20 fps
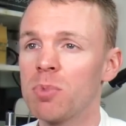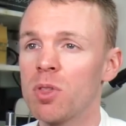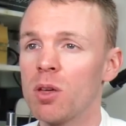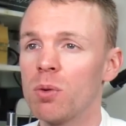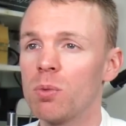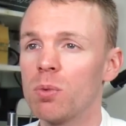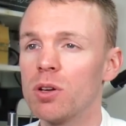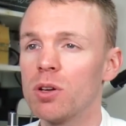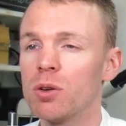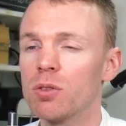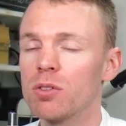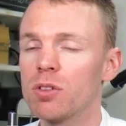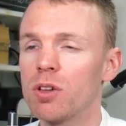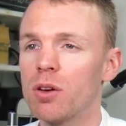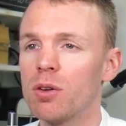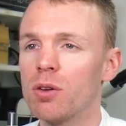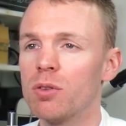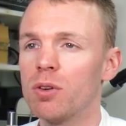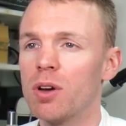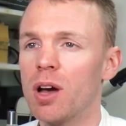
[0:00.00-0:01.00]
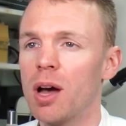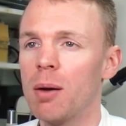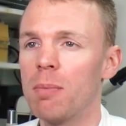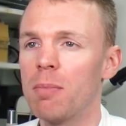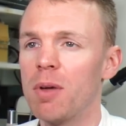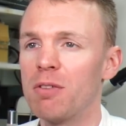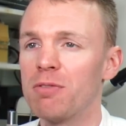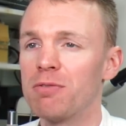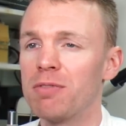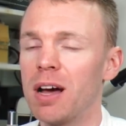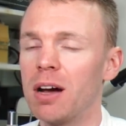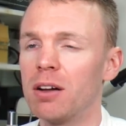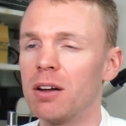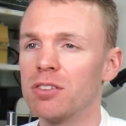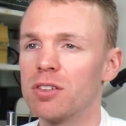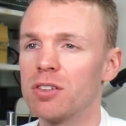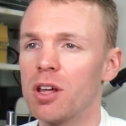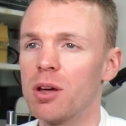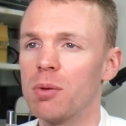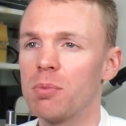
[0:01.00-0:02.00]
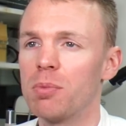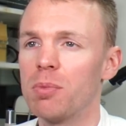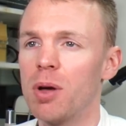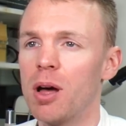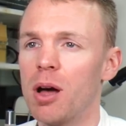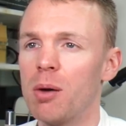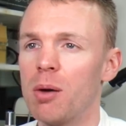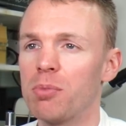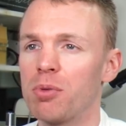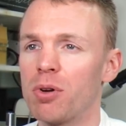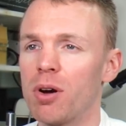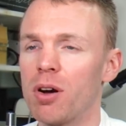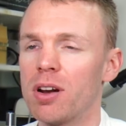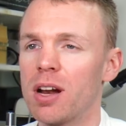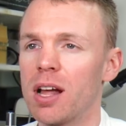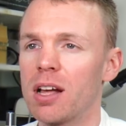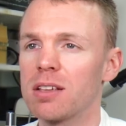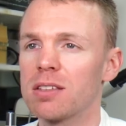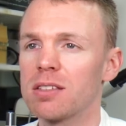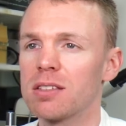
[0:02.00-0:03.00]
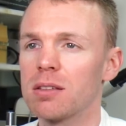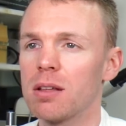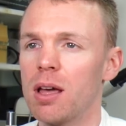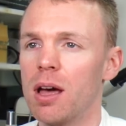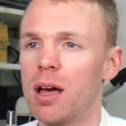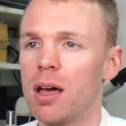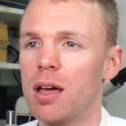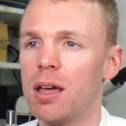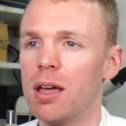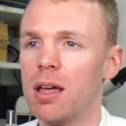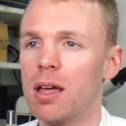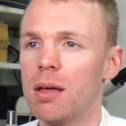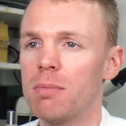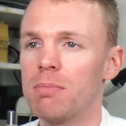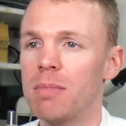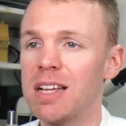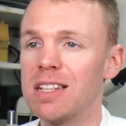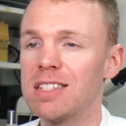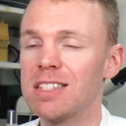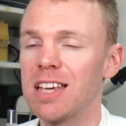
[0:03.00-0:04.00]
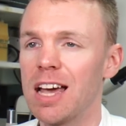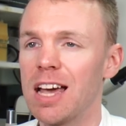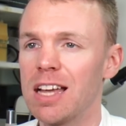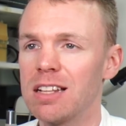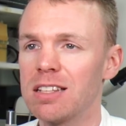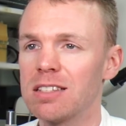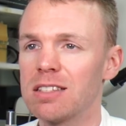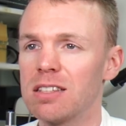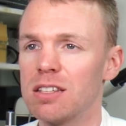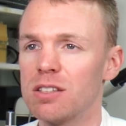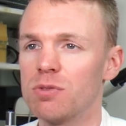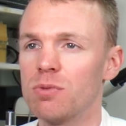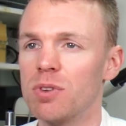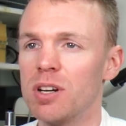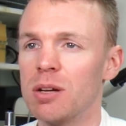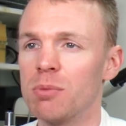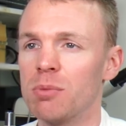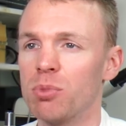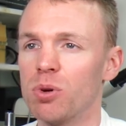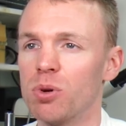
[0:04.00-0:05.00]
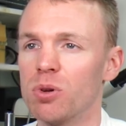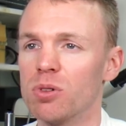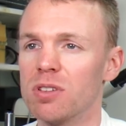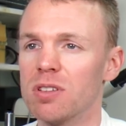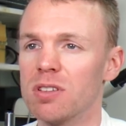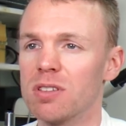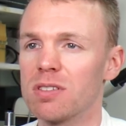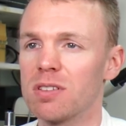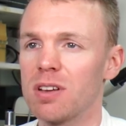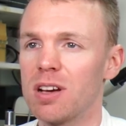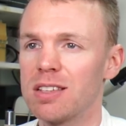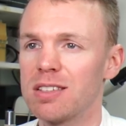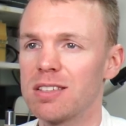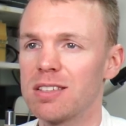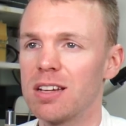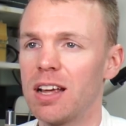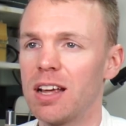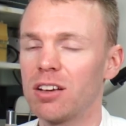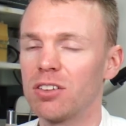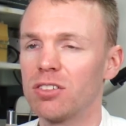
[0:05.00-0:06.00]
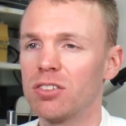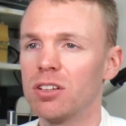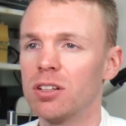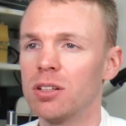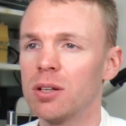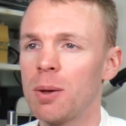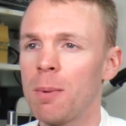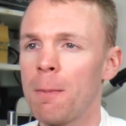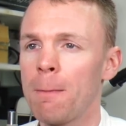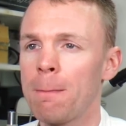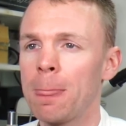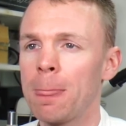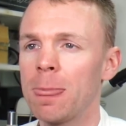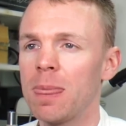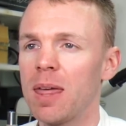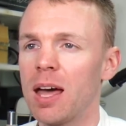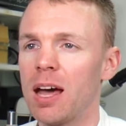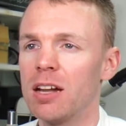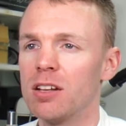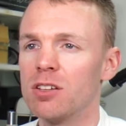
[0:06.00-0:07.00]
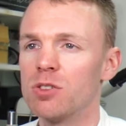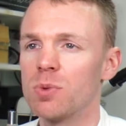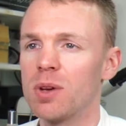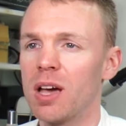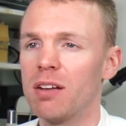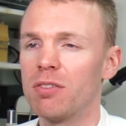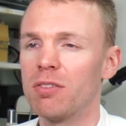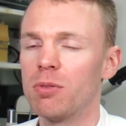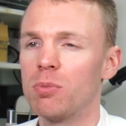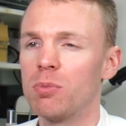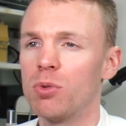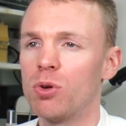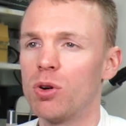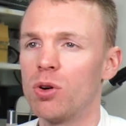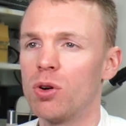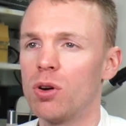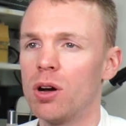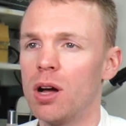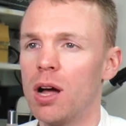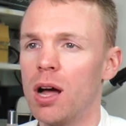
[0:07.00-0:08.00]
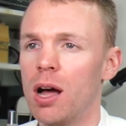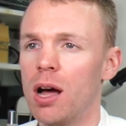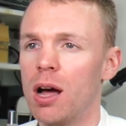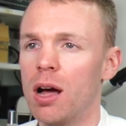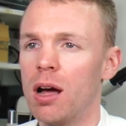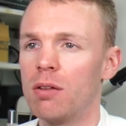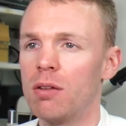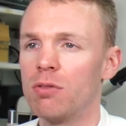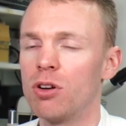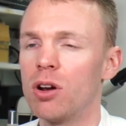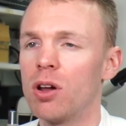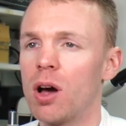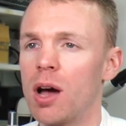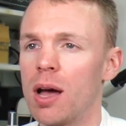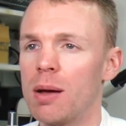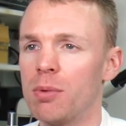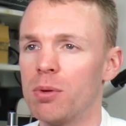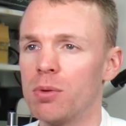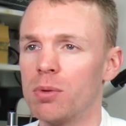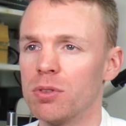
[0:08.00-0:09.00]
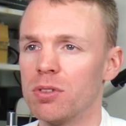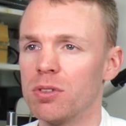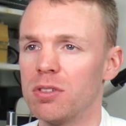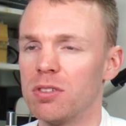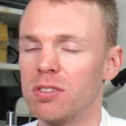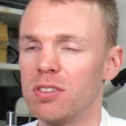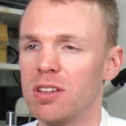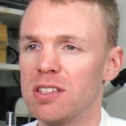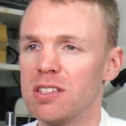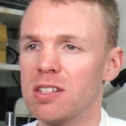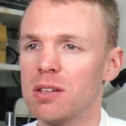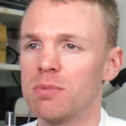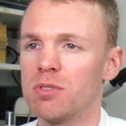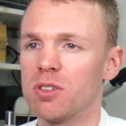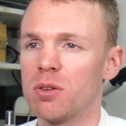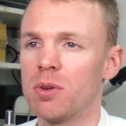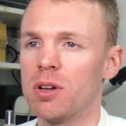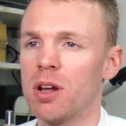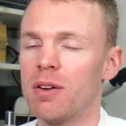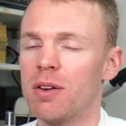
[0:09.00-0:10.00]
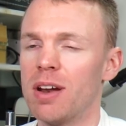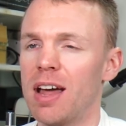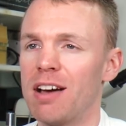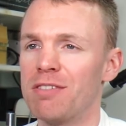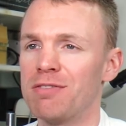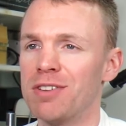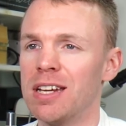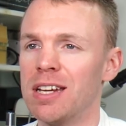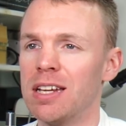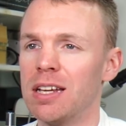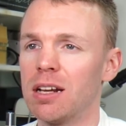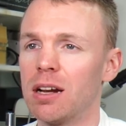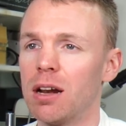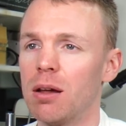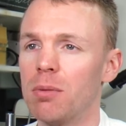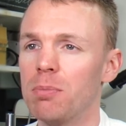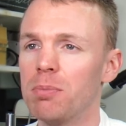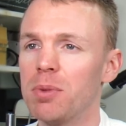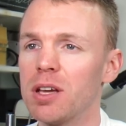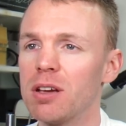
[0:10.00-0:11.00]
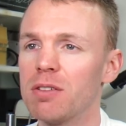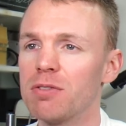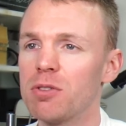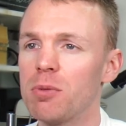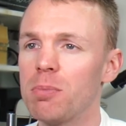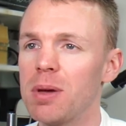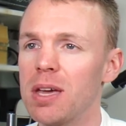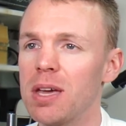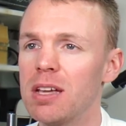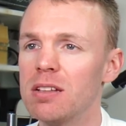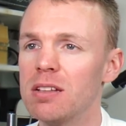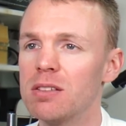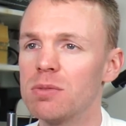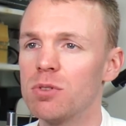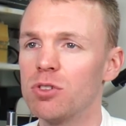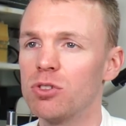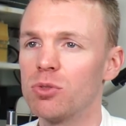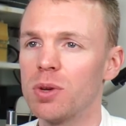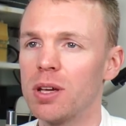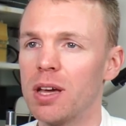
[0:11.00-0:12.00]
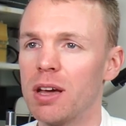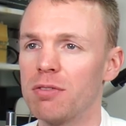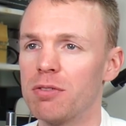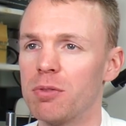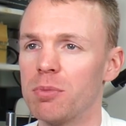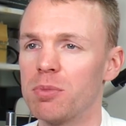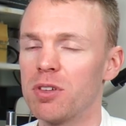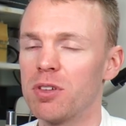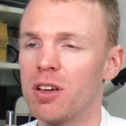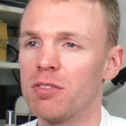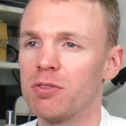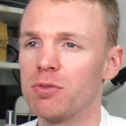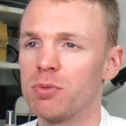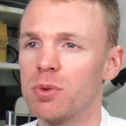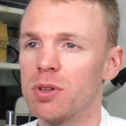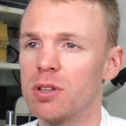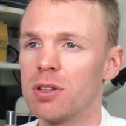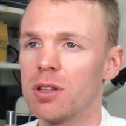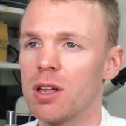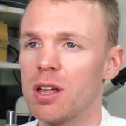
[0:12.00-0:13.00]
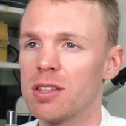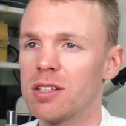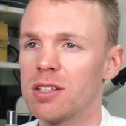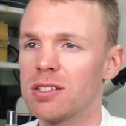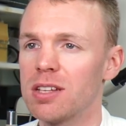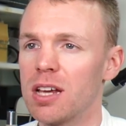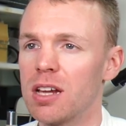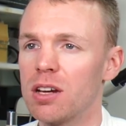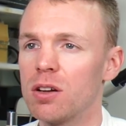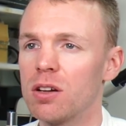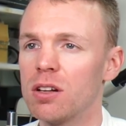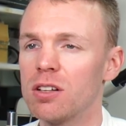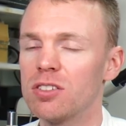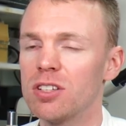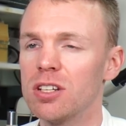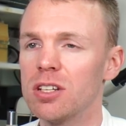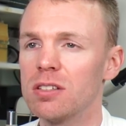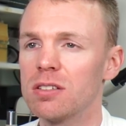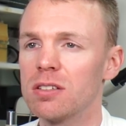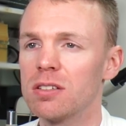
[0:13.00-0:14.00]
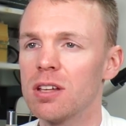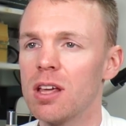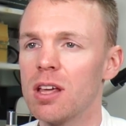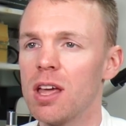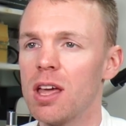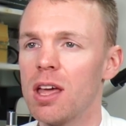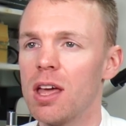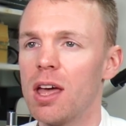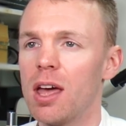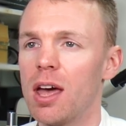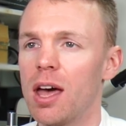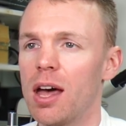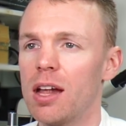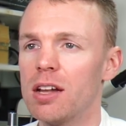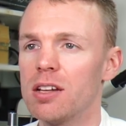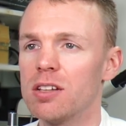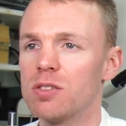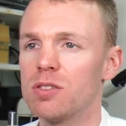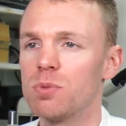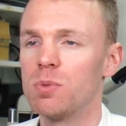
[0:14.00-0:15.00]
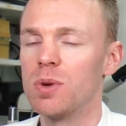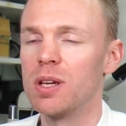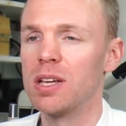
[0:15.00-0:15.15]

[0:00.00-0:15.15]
We also have found that Pronex maintains this really important size selection, and we have a more reliable system, so we don't have any clumping of the beads, which we have observed with other technologies, and we